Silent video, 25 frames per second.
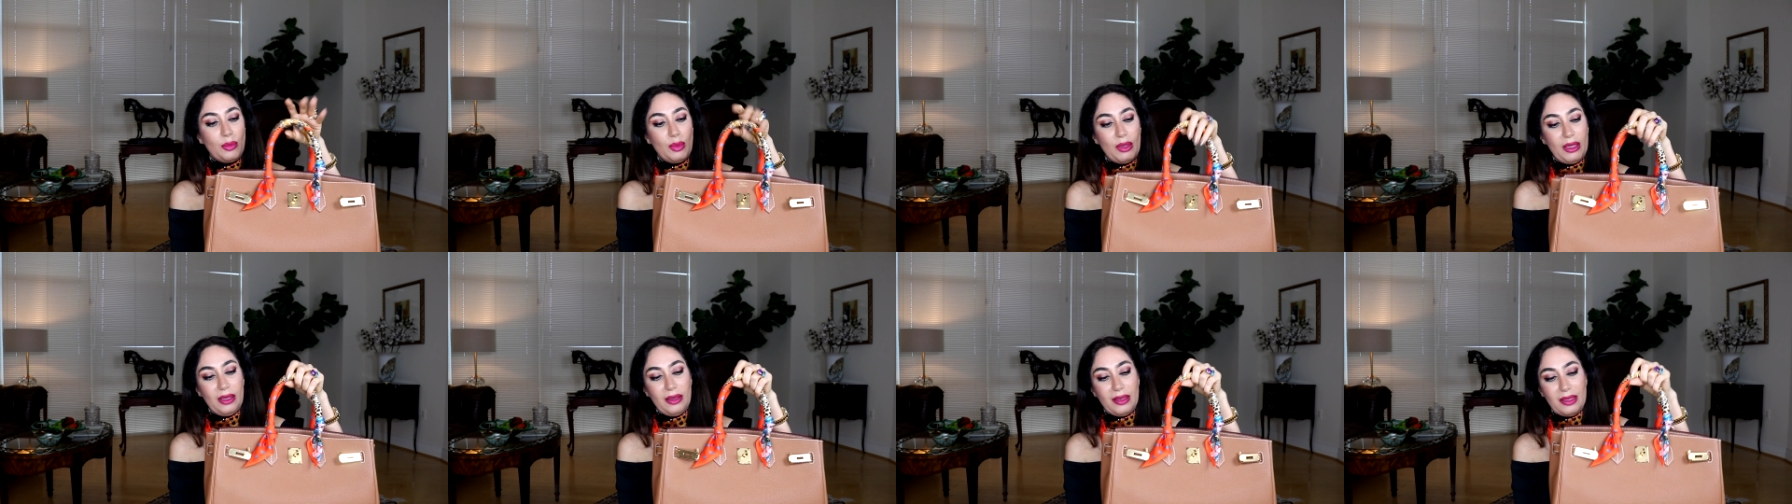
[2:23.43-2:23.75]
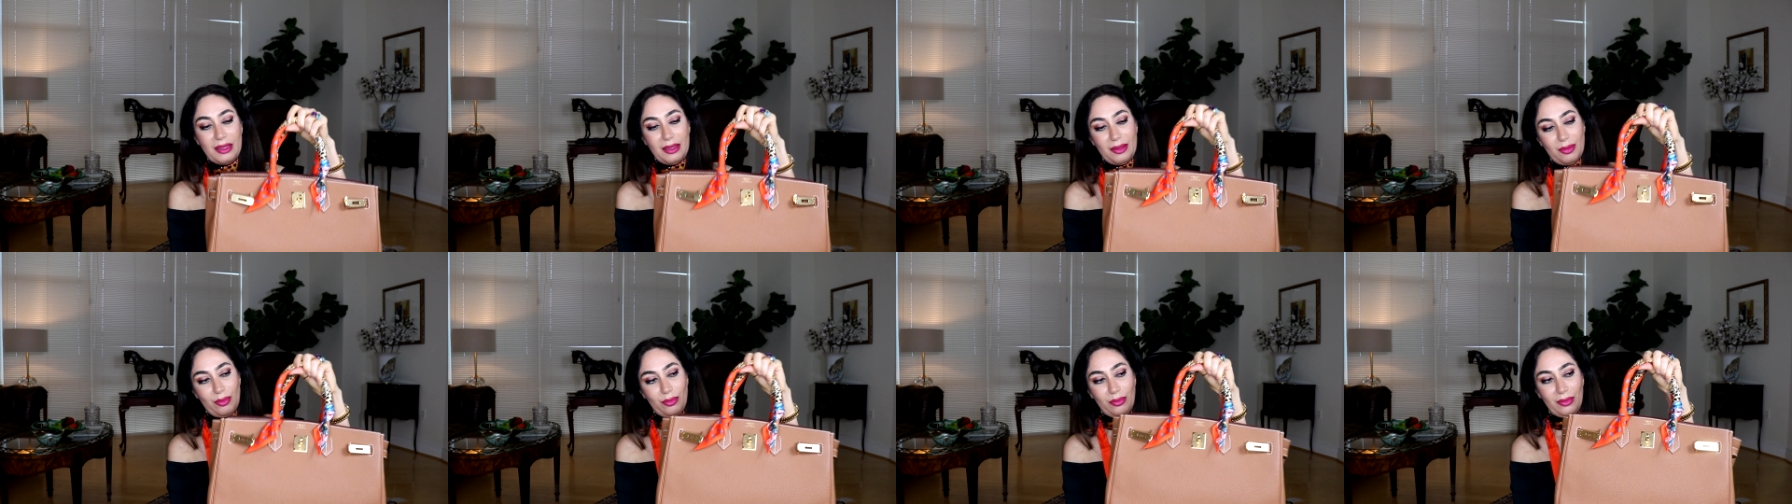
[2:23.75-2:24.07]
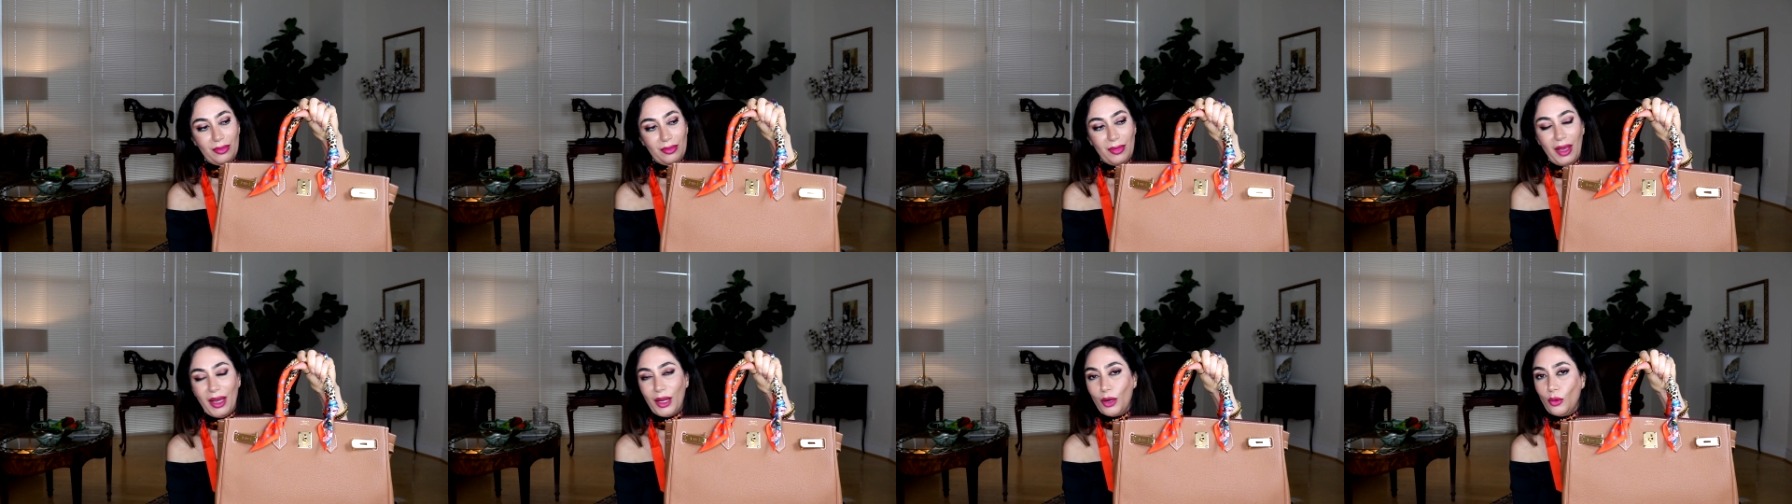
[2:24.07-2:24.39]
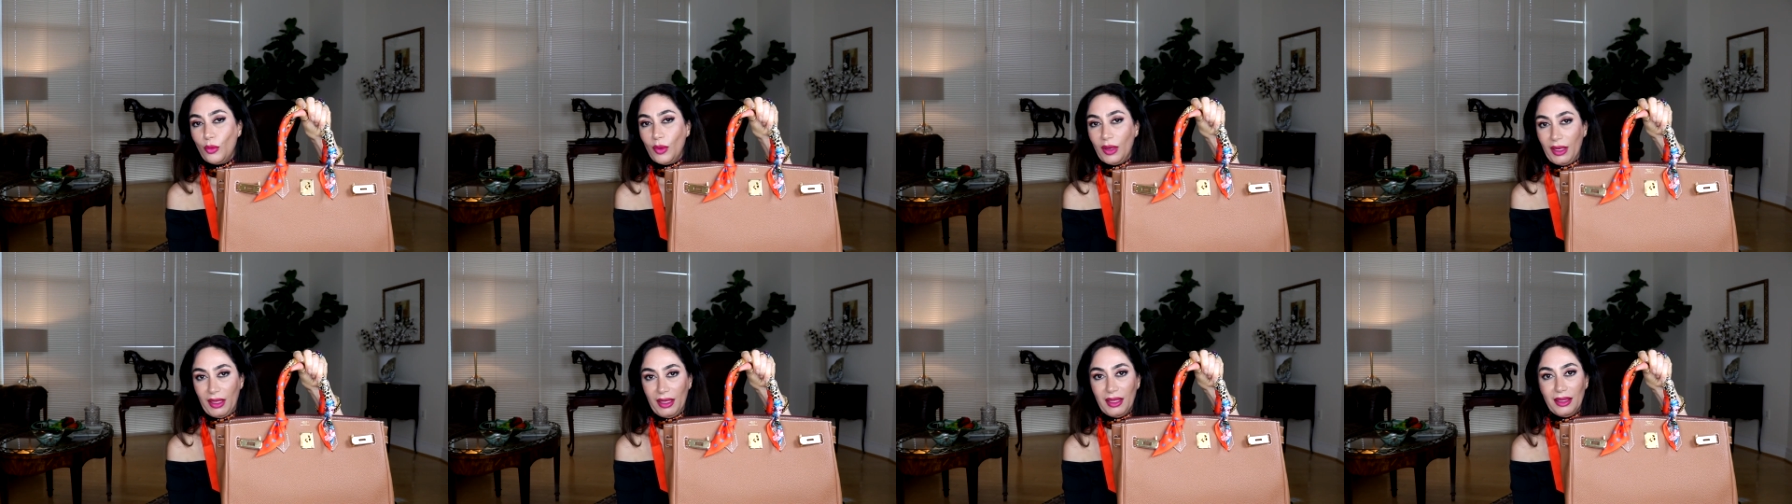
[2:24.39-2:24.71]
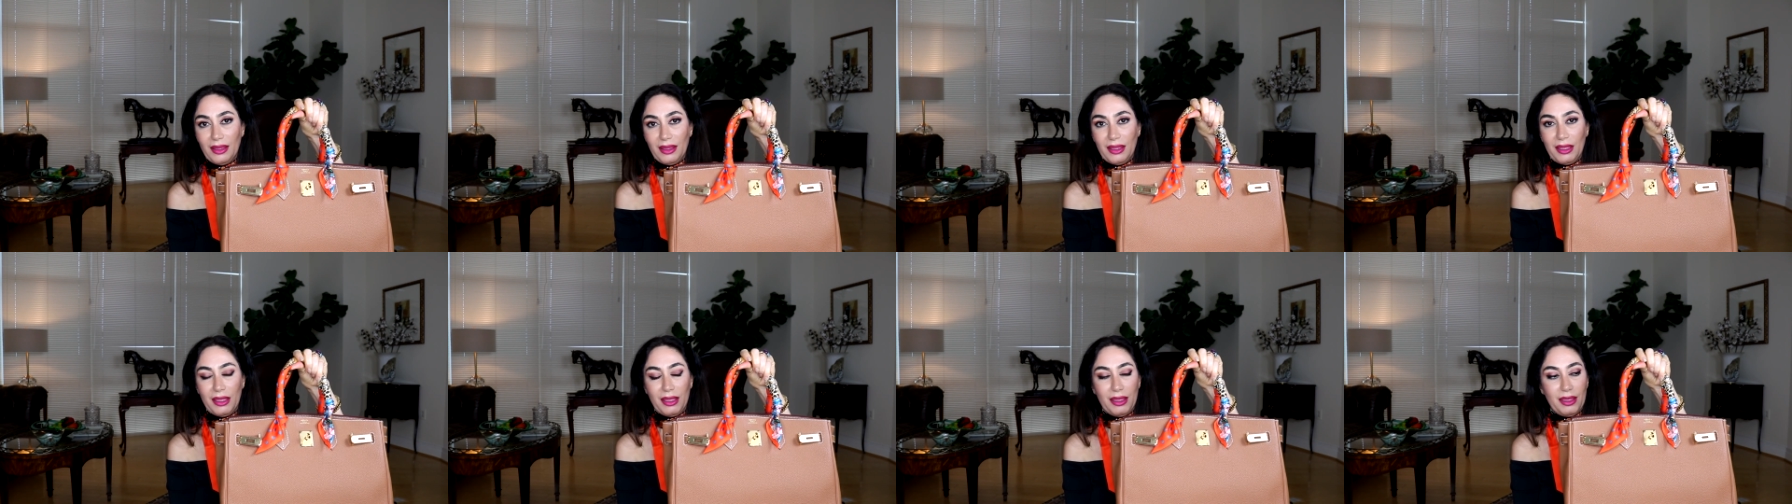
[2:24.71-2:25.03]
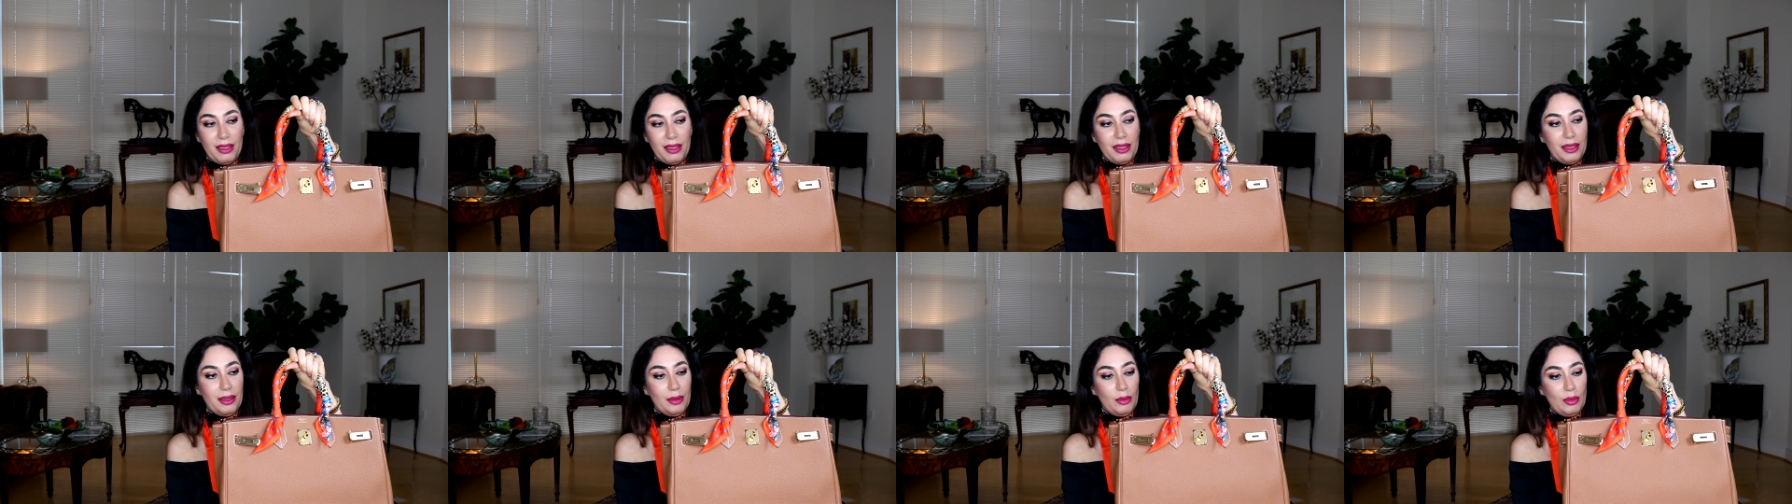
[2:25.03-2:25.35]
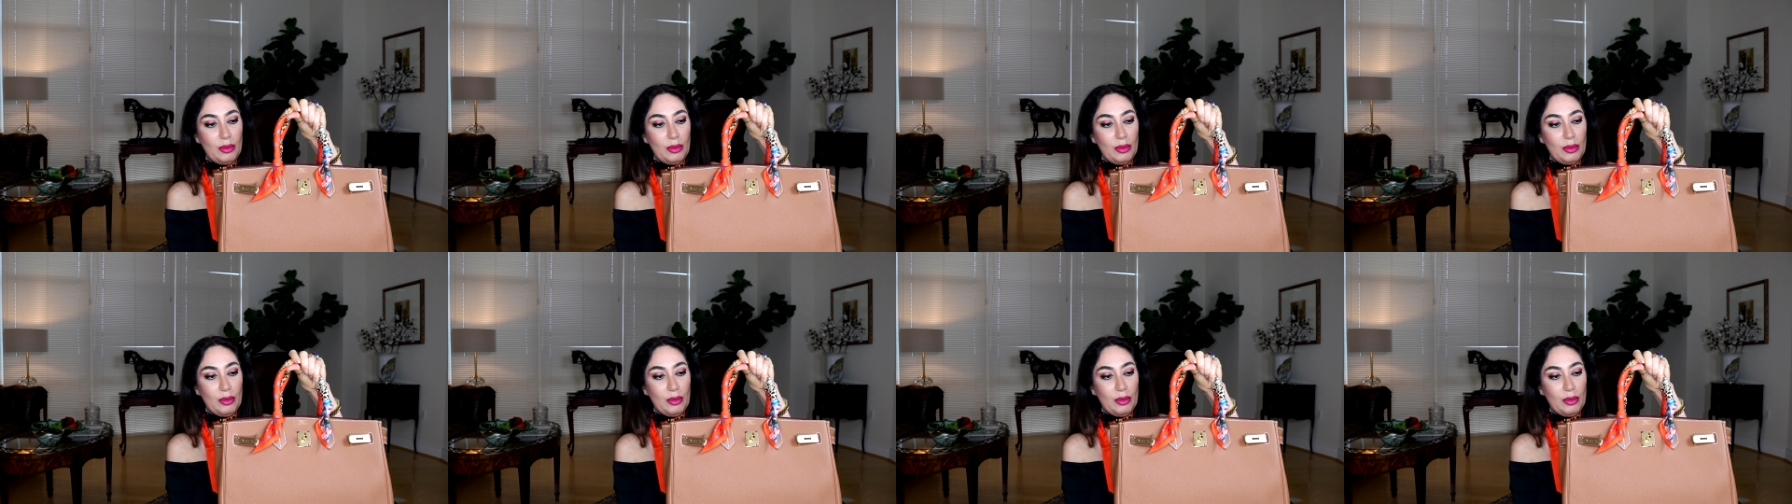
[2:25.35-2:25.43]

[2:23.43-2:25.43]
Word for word: because I don't want to get dirty.